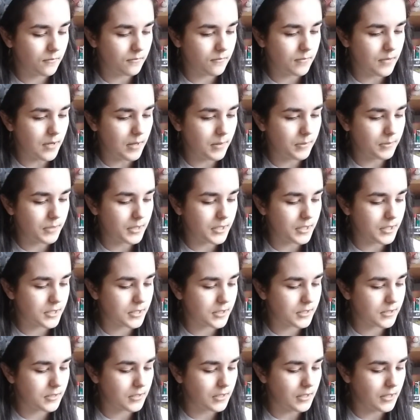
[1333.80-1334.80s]

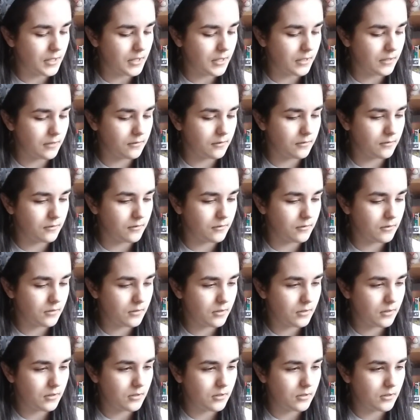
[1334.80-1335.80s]
published in,
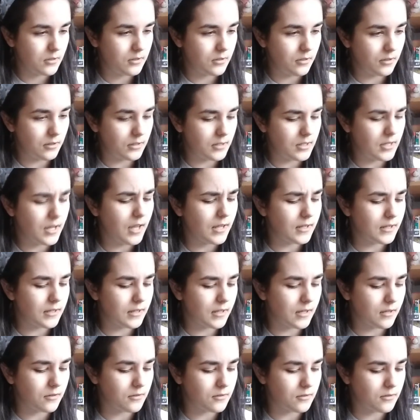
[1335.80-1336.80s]
they had a
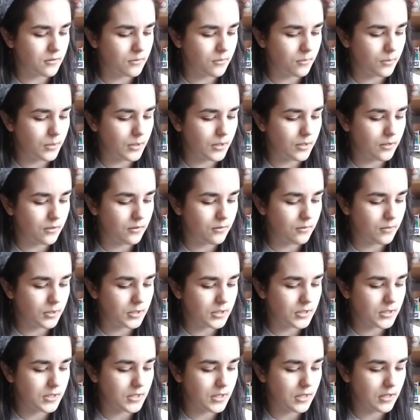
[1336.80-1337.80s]
year number,
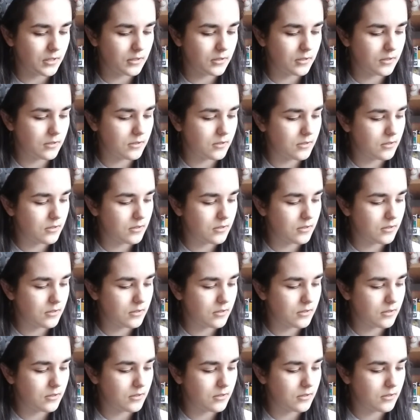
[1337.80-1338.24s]
wait a second.